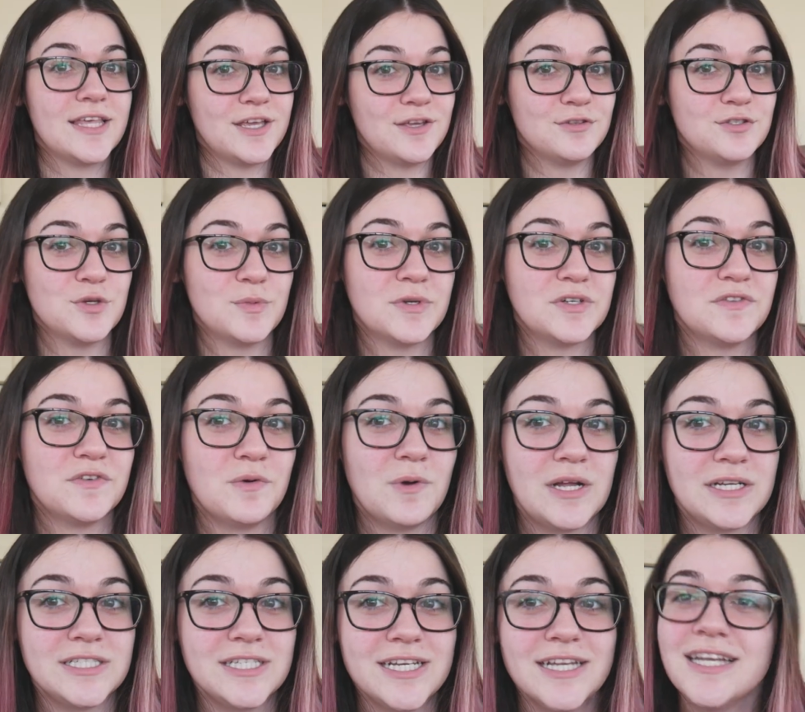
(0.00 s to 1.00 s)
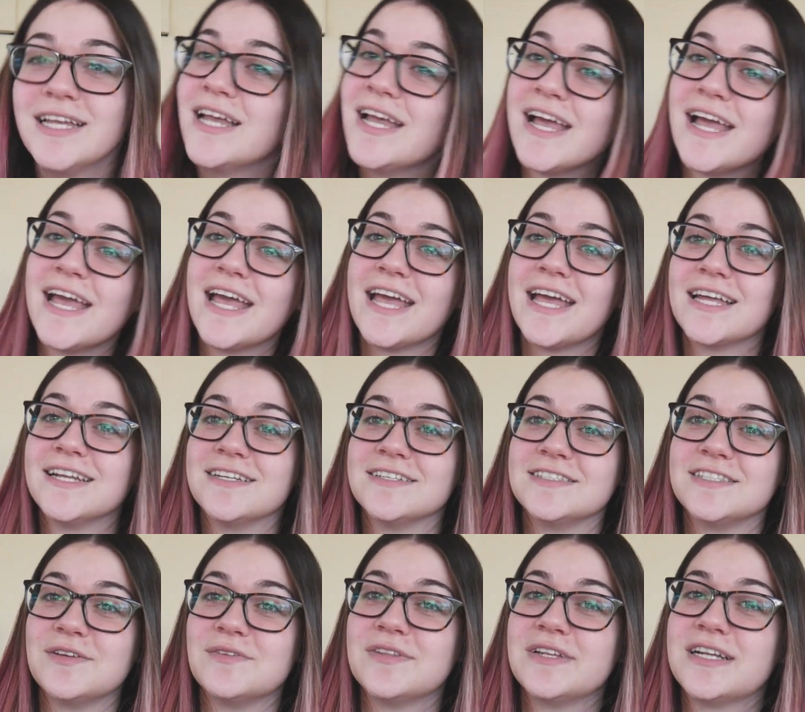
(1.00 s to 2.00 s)
Thank you so much for watching, and I'll
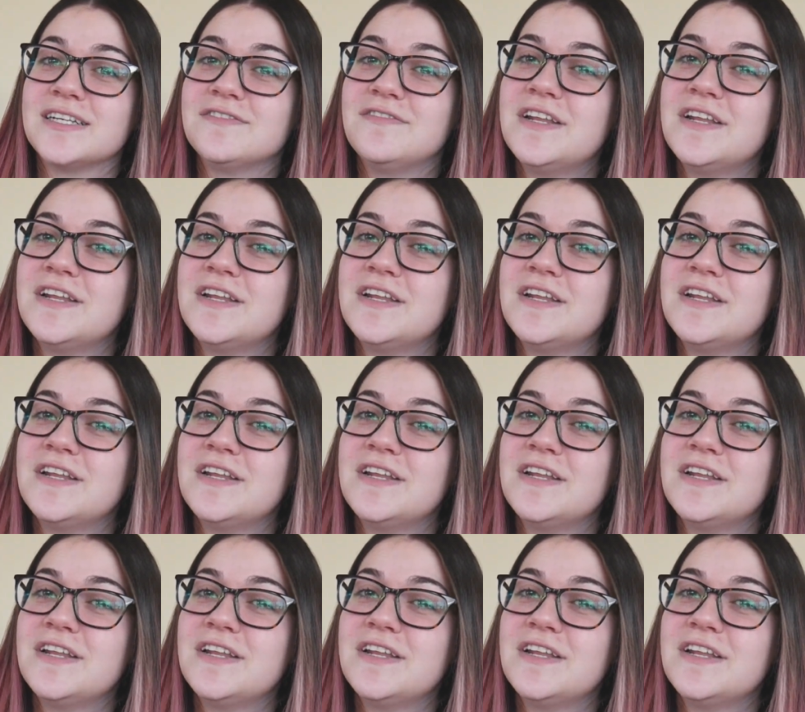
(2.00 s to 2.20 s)
see you in the next